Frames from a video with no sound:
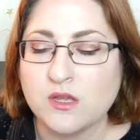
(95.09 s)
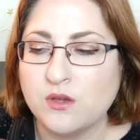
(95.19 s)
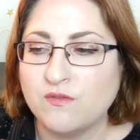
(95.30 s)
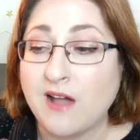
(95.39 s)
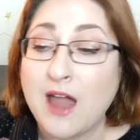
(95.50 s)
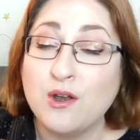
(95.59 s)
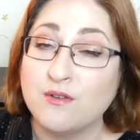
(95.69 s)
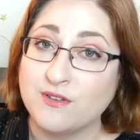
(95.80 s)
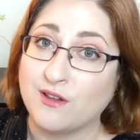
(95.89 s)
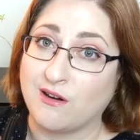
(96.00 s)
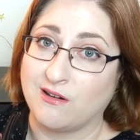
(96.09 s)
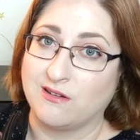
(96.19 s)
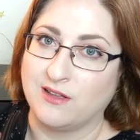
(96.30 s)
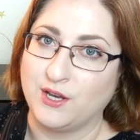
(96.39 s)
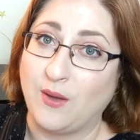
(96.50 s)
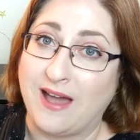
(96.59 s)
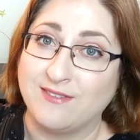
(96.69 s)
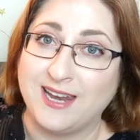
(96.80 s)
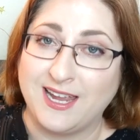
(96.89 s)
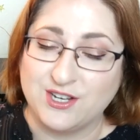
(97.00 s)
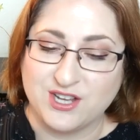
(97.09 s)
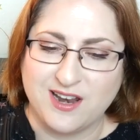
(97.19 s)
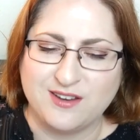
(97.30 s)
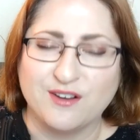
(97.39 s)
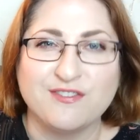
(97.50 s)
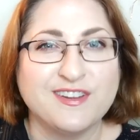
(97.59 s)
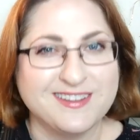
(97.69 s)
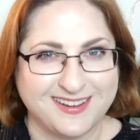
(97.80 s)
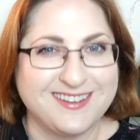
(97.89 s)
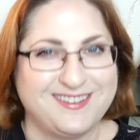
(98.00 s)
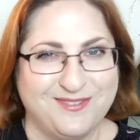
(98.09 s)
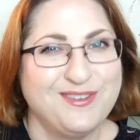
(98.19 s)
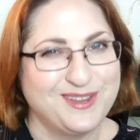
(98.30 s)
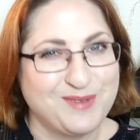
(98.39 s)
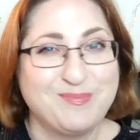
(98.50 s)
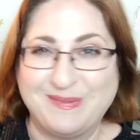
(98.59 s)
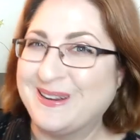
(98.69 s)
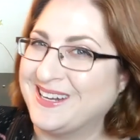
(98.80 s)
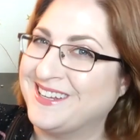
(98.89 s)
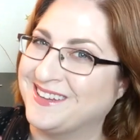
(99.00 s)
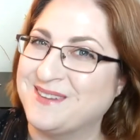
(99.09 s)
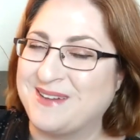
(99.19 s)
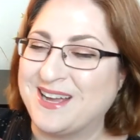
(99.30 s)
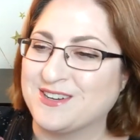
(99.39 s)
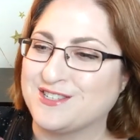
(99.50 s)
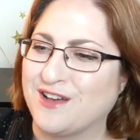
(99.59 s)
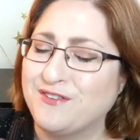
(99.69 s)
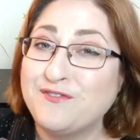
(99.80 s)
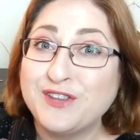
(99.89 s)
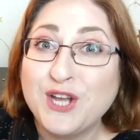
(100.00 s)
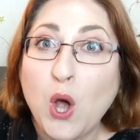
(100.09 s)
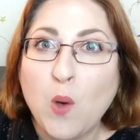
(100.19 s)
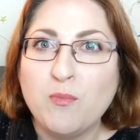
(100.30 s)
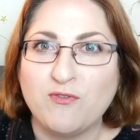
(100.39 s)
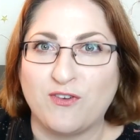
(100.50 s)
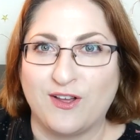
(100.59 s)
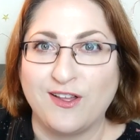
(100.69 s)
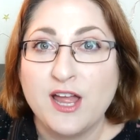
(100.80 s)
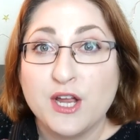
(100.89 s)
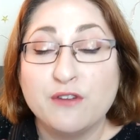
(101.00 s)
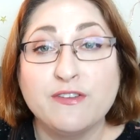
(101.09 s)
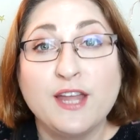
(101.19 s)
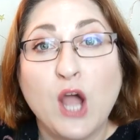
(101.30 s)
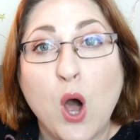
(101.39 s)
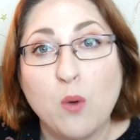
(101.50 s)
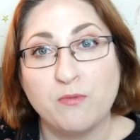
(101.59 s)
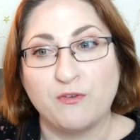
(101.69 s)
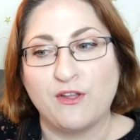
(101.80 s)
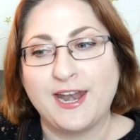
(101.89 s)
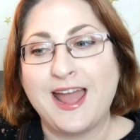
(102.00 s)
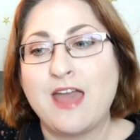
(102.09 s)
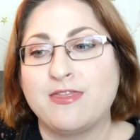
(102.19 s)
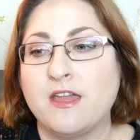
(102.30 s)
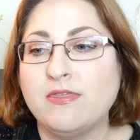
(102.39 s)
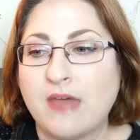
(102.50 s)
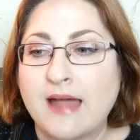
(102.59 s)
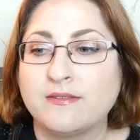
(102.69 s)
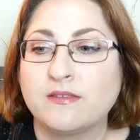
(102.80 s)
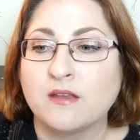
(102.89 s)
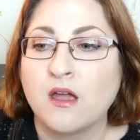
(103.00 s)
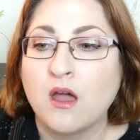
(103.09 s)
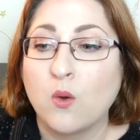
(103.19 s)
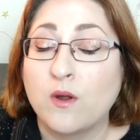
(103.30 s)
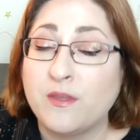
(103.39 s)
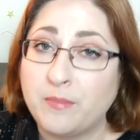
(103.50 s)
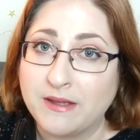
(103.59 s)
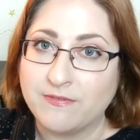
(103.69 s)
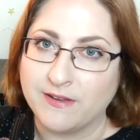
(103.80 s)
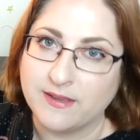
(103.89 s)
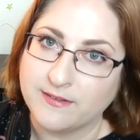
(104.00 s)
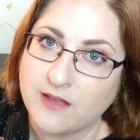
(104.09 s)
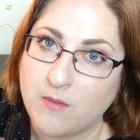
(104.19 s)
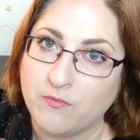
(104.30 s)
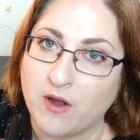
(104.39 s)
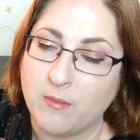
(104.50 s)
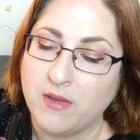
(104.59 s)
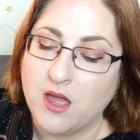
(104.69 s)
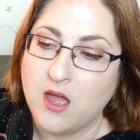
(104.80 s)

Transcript: You've gotten over the hurdle and you have an agent and you're feeling you're feeling pretty good about yourself. You're feeling hopeful. You're feeling hopeful, and I think that's where the big feelings come from.